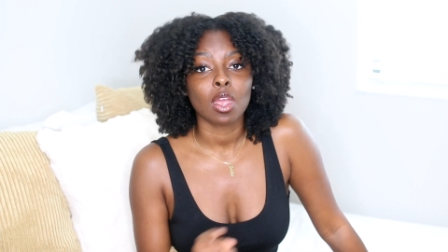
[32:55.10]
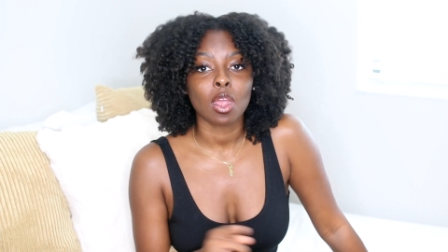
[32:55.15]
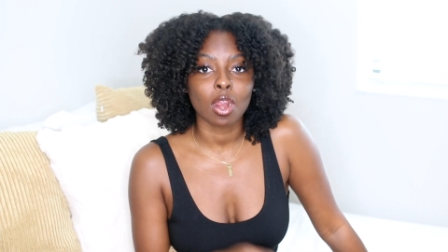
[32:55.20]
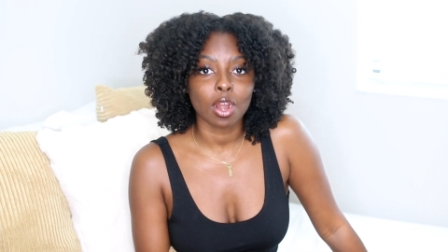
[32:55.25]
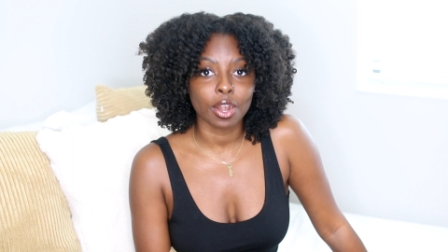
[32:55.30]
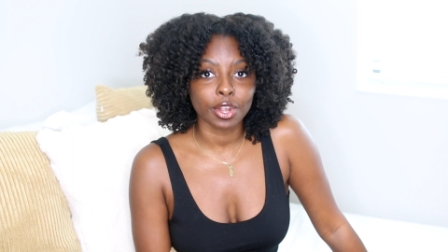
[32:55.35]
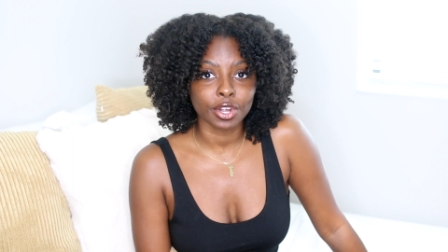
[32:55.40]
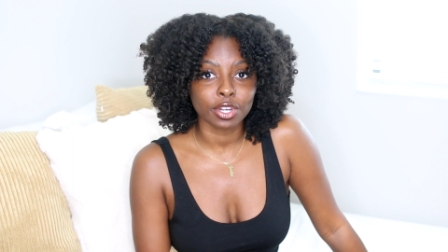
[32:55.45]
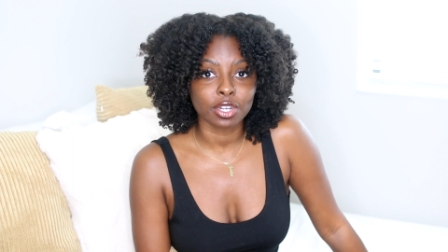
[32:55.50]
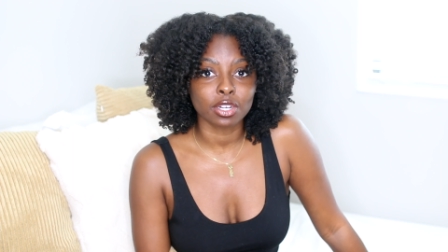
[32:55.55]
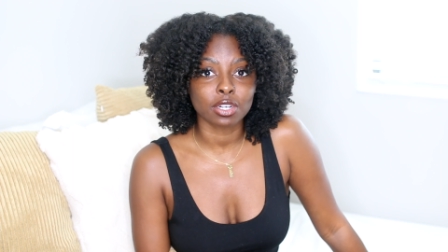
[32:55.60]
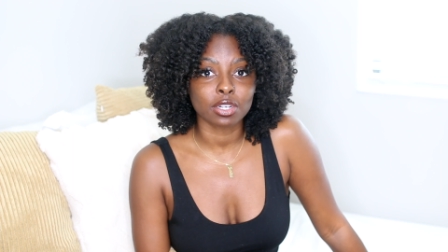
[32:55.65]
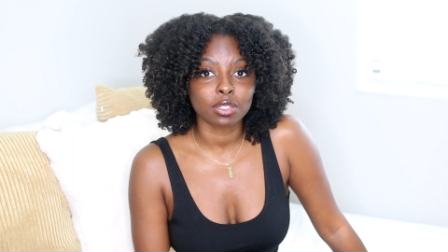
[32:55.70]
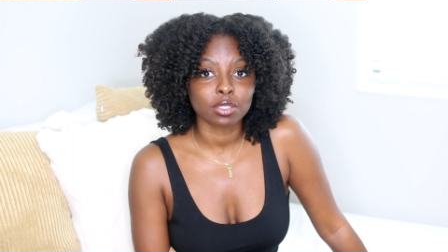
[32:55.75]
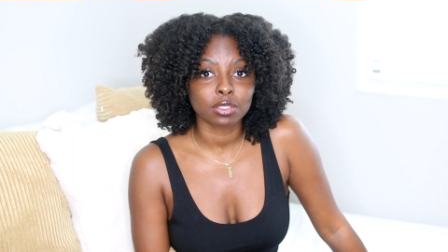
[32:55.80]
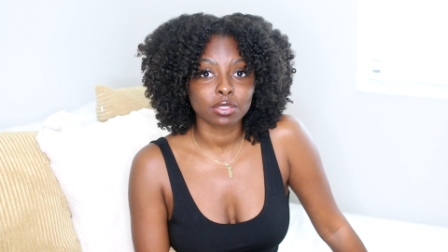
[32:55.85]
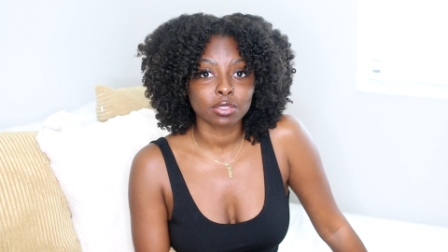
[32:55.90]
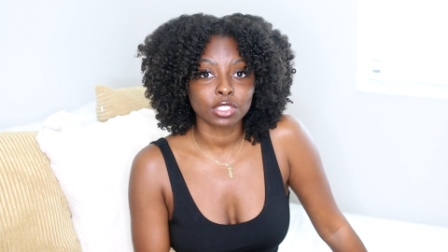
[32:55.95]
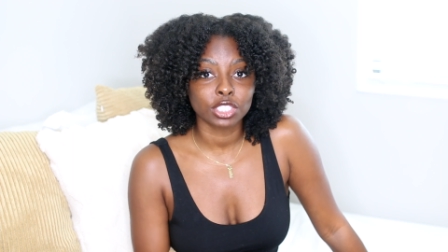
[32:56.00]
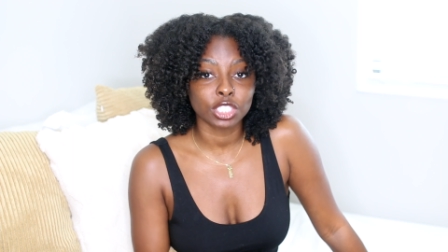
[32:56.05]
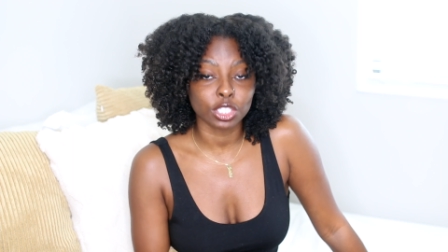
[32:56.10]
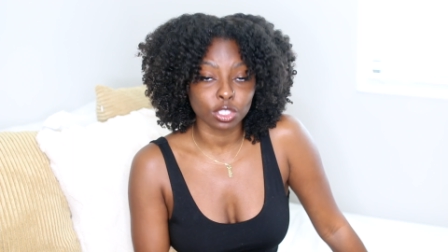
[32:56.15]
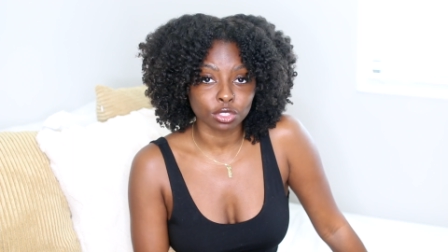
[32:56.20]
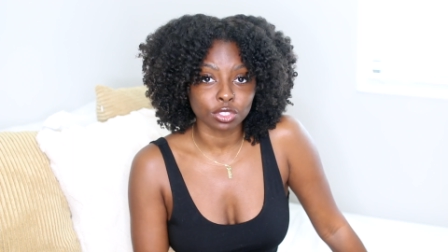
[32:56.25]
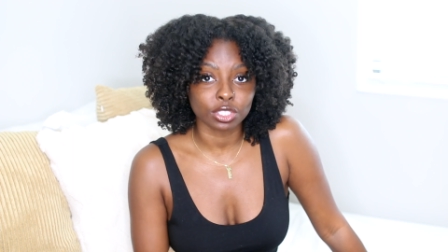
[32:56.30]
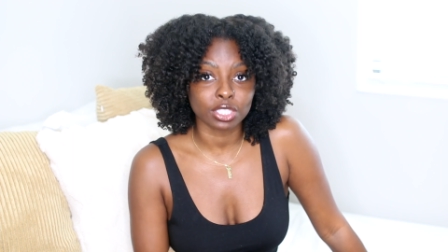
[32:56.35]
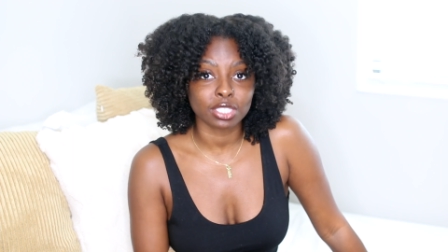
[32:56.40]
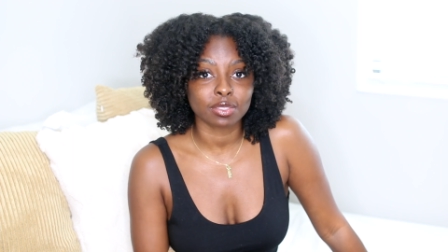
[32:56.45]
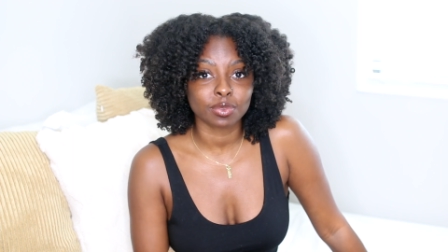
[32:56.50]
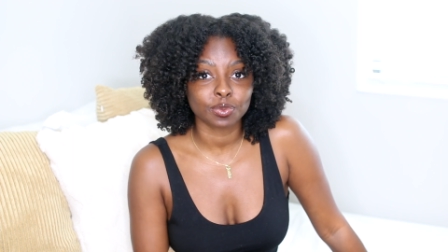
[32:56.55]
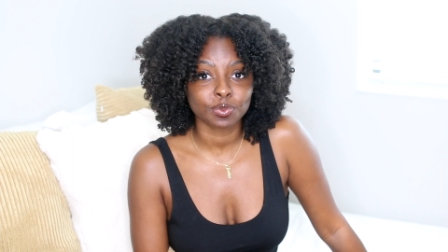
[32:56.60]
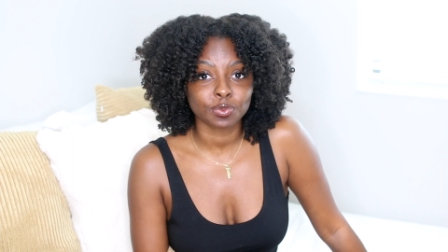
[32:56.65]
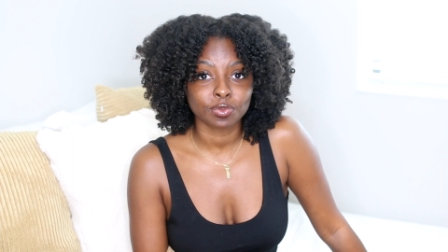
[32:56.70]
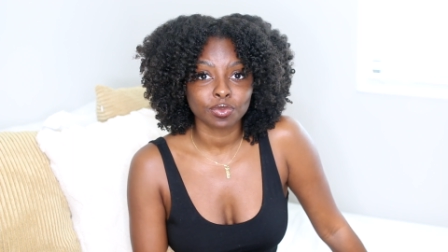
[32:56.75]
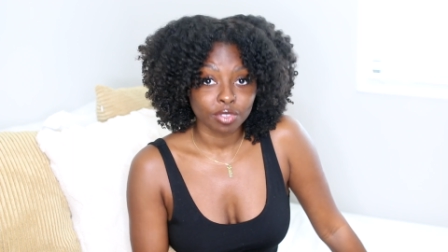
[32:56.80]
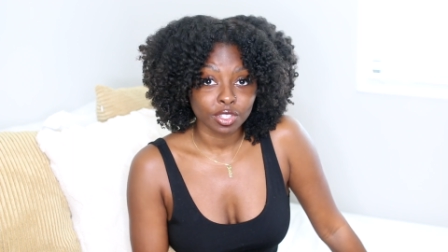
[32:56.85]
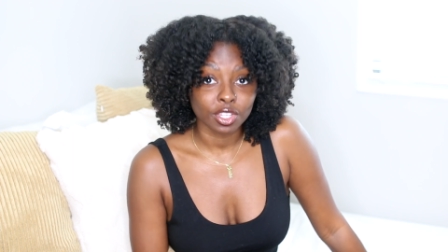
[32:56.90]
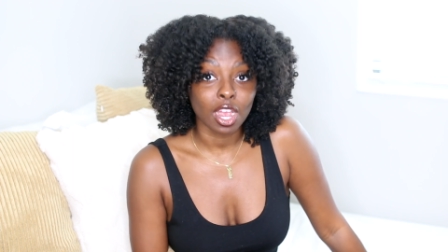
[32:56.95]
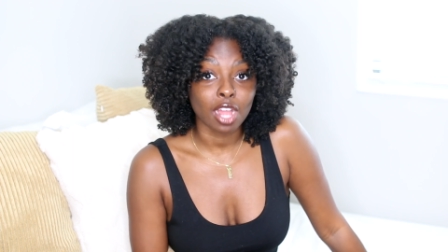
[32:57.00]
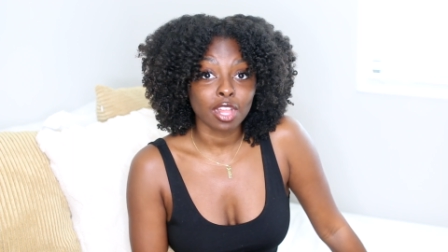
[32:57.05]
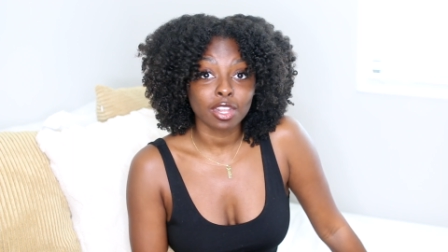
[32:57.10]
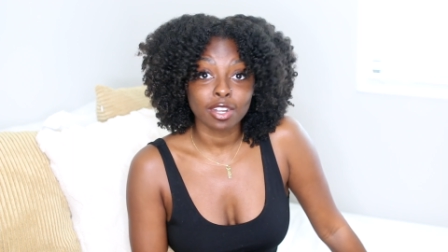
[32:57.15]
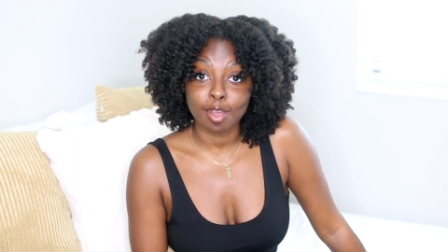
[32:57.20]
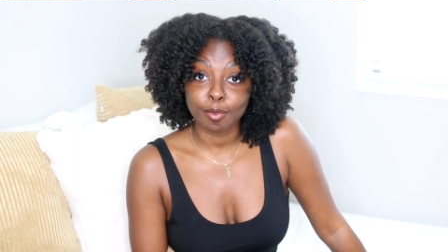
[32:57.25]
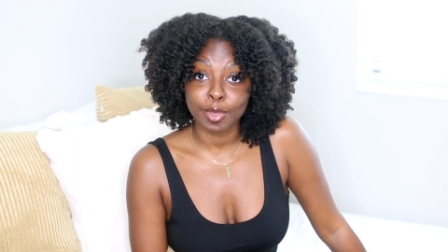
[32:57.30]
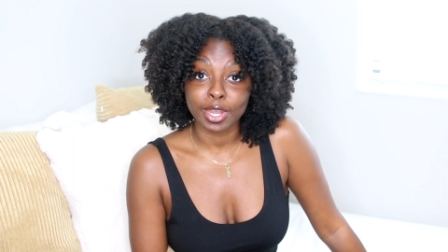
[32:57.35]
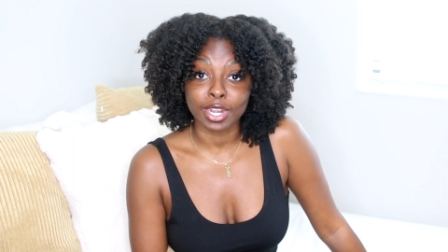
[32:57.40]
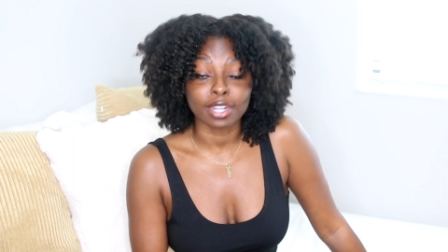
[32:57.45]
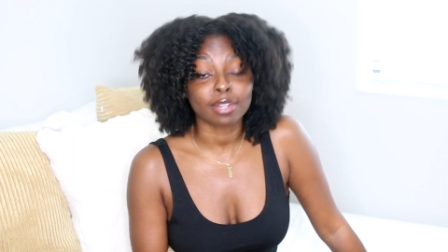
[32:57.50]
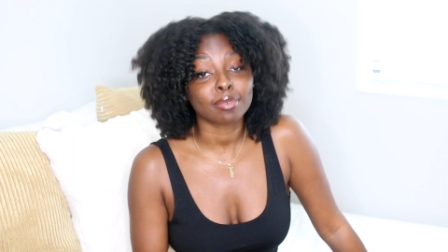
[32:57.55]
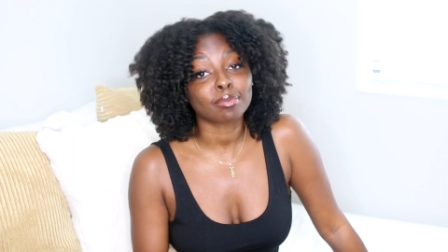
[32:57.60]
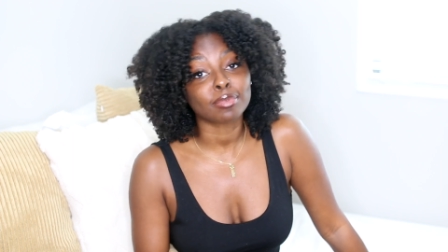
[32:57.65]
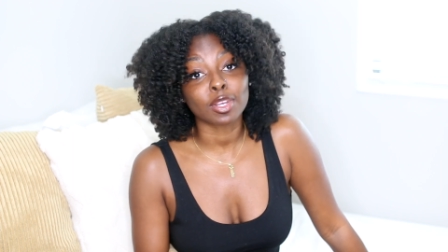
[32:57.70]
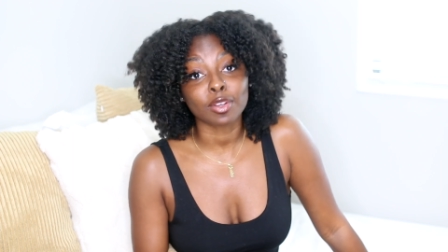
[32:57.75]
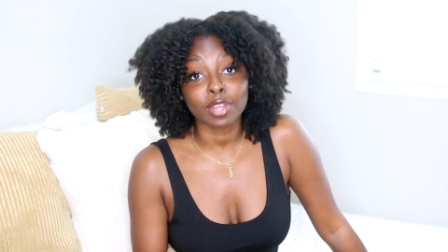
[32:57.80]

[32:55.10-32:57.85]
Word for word: are your children. Y'all are not married,